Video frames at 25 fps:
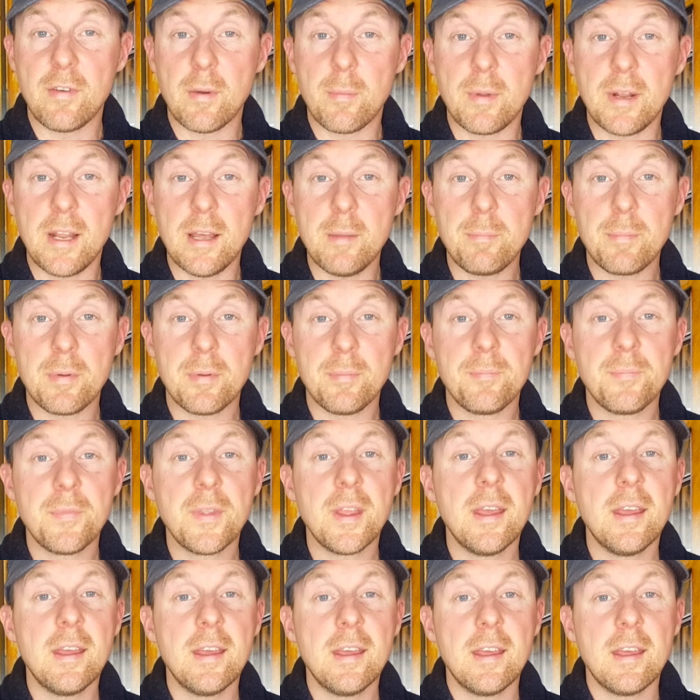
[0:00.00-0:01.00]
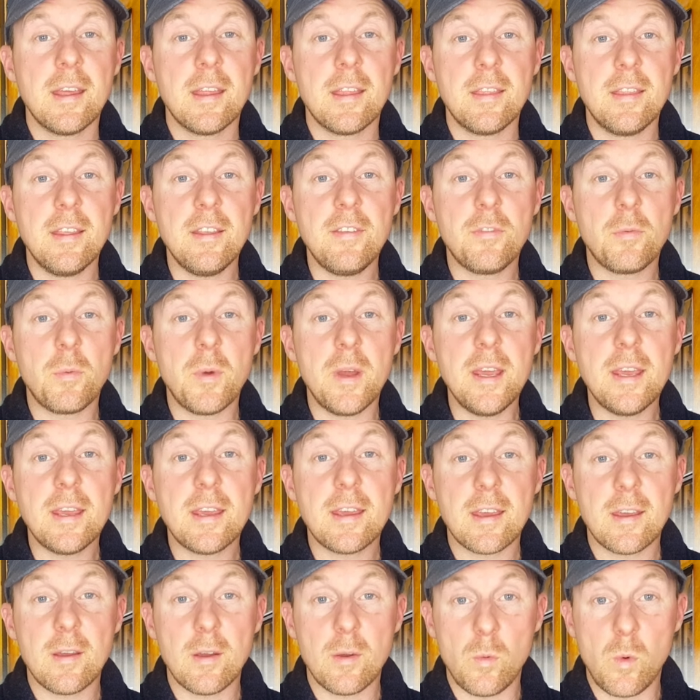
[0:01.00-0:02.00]
Upper Lip. This
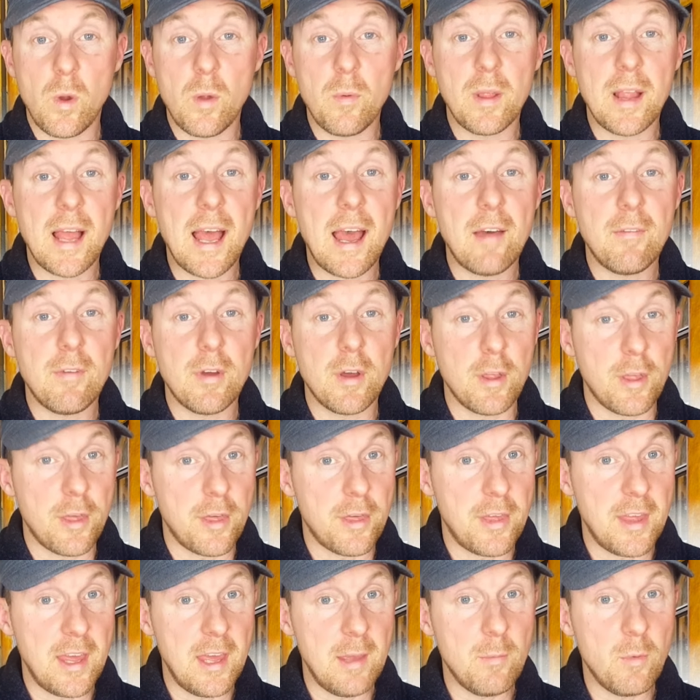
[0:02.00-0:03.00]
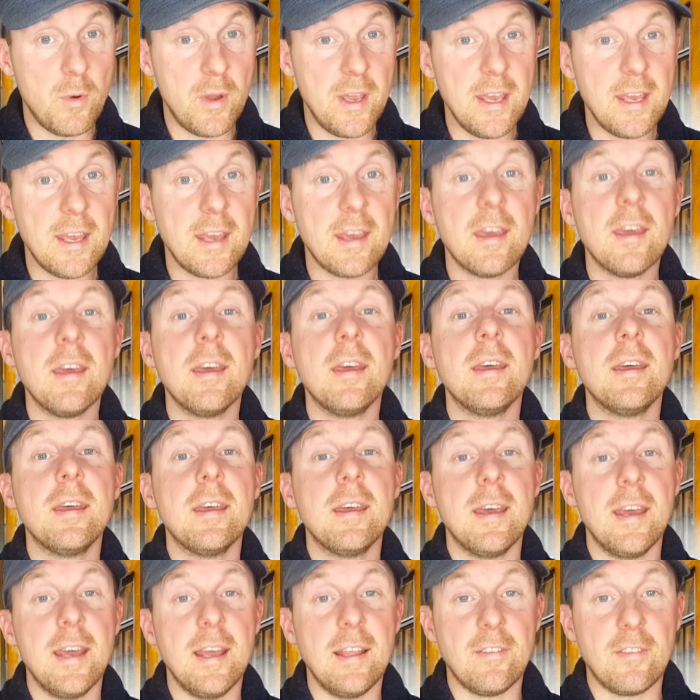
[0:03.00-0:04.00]
week we will have a theme week.
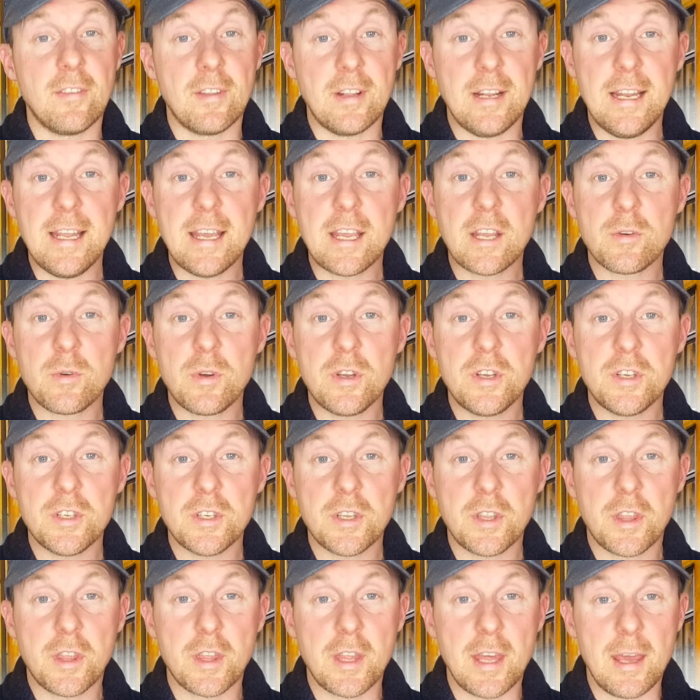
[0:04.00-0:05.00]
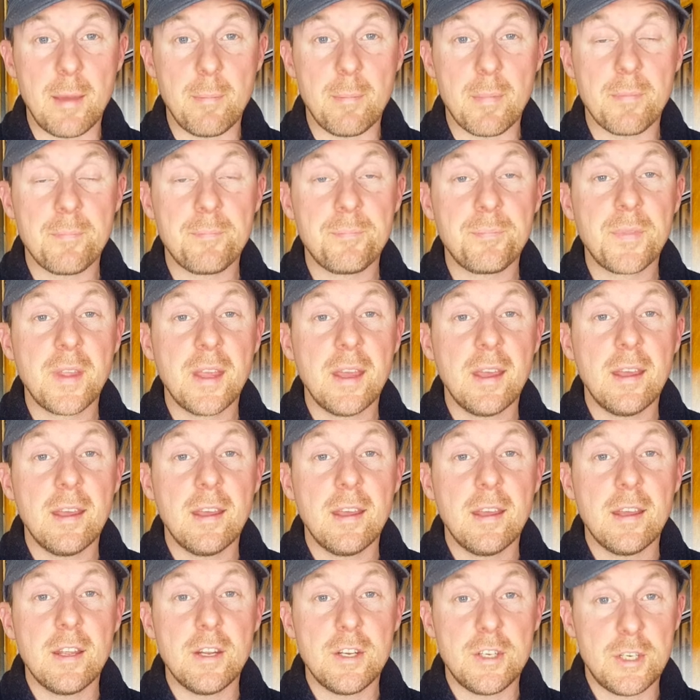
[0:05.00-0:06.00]
It's licorice theme.
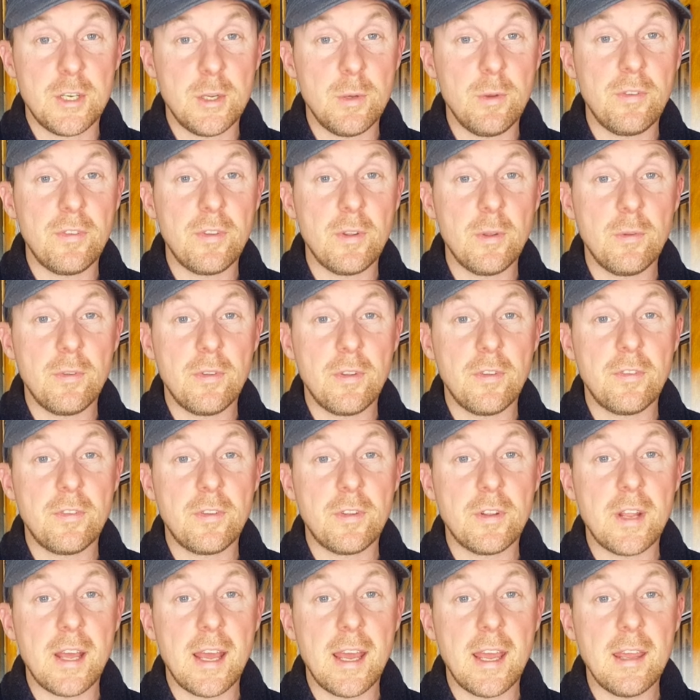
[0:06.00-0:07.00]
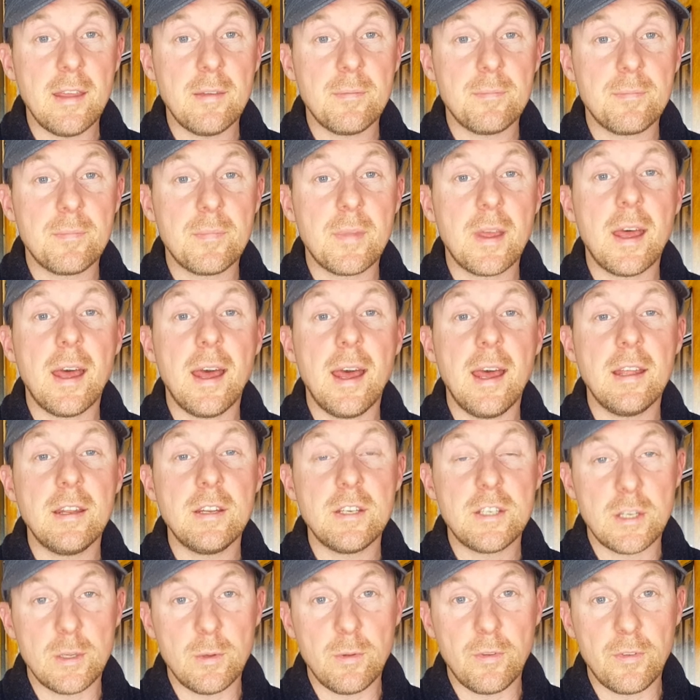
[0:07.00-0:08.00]
2 snoozes today
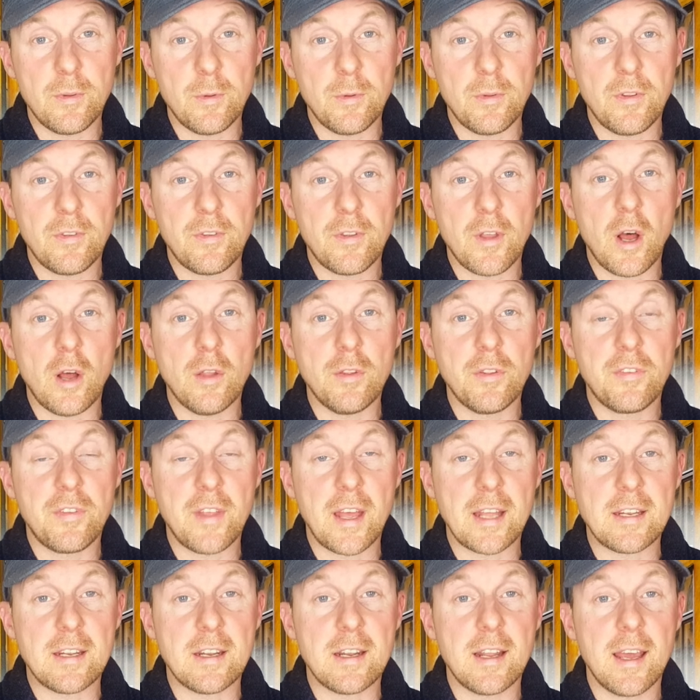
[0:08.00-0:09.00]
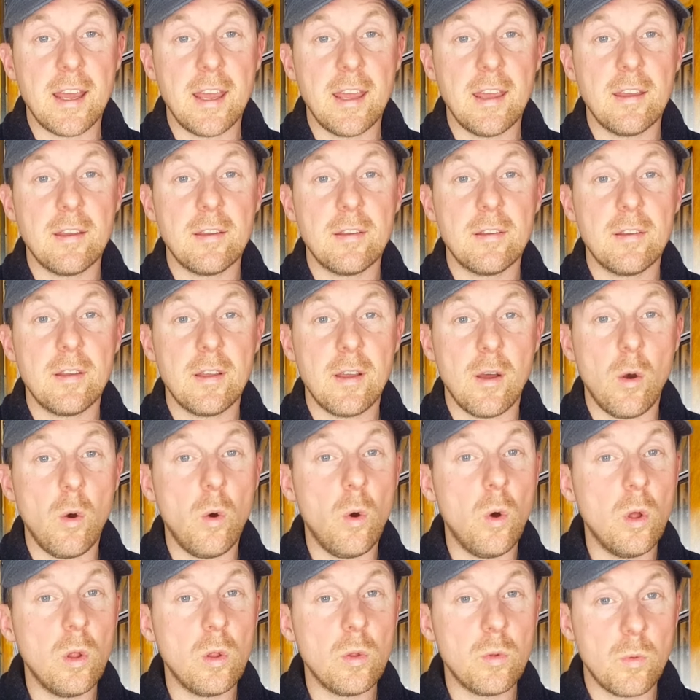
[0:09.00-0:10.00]
and 2 snoozes on Saturday,
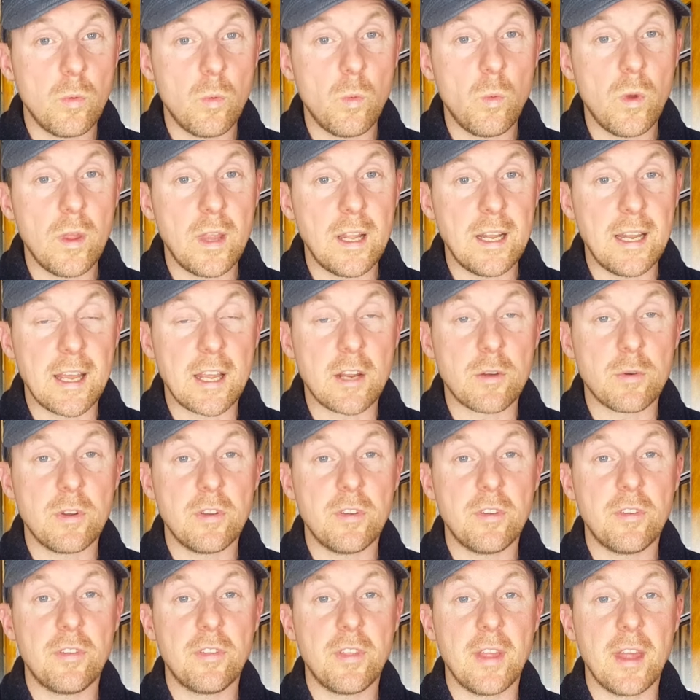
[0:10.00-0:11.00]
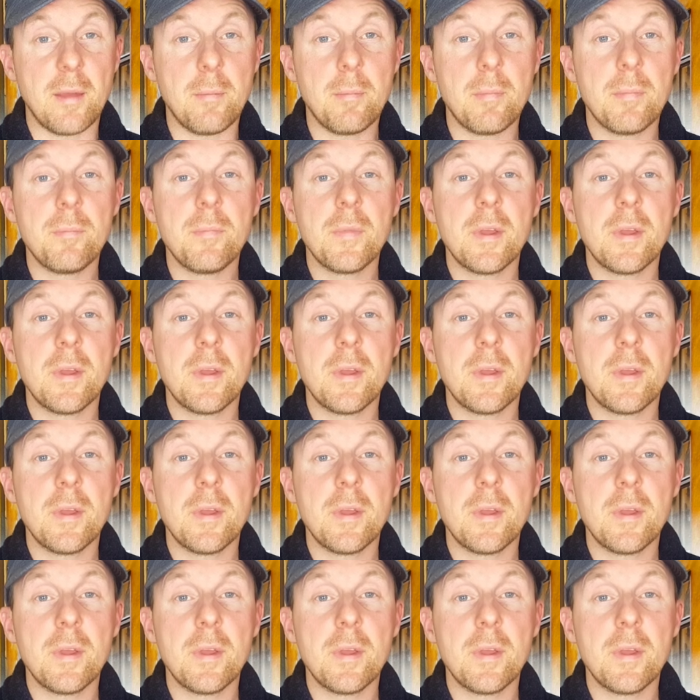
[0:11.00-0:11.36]
all with a licorice theme.